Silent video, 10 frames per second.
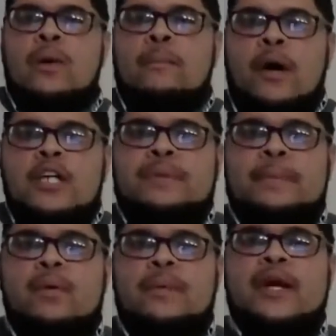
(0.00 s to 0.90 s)
Most
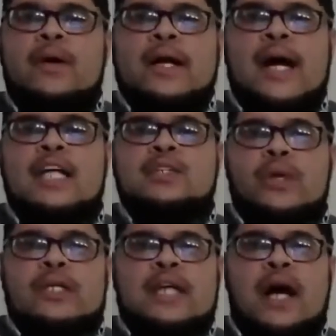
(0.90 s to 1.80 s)
people, when we go to college,
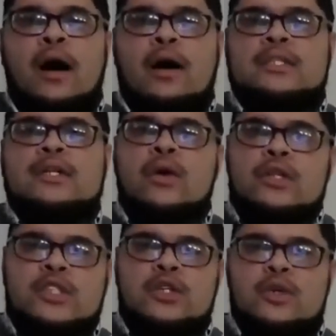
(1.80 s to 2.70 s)
we're taught to go to
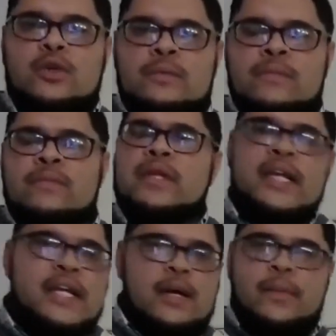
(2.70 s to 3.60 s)
school,
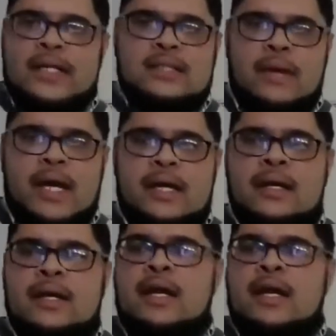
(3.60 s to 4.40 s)
get a good resume,